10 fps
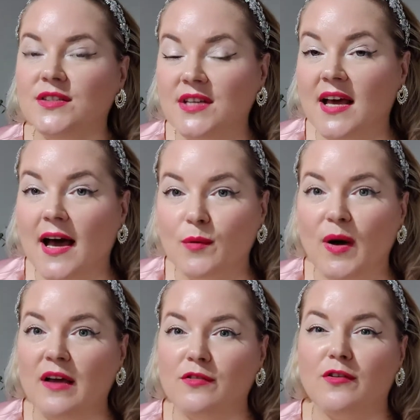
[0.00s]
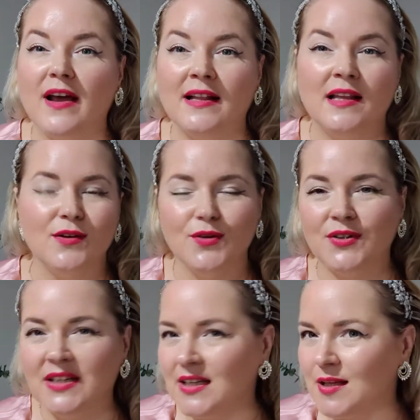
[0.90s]
DIY friendly. You
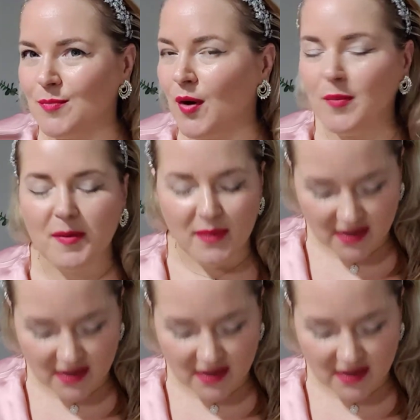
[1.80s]
don't need any bobby